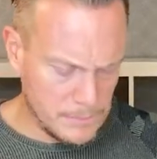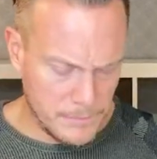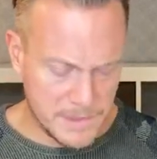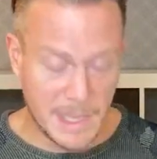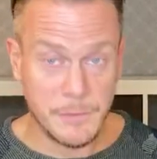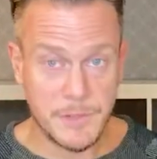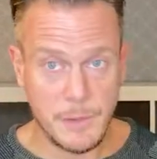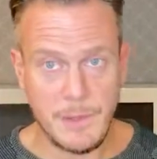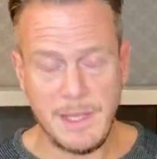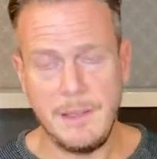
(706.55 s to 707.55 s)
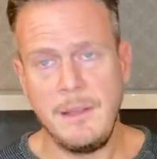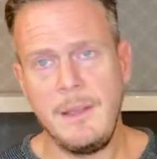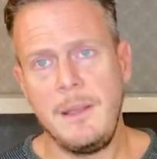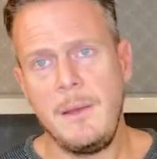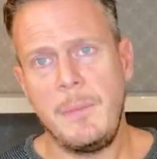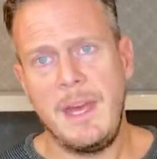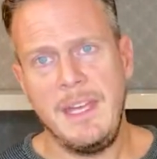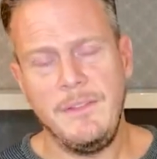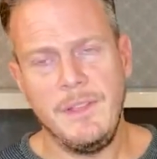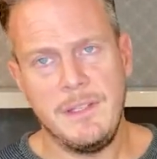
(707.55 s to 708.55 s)
self-soothing
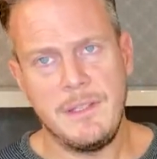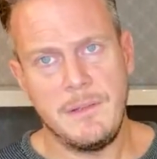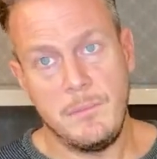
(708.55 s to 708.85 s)
behaviors,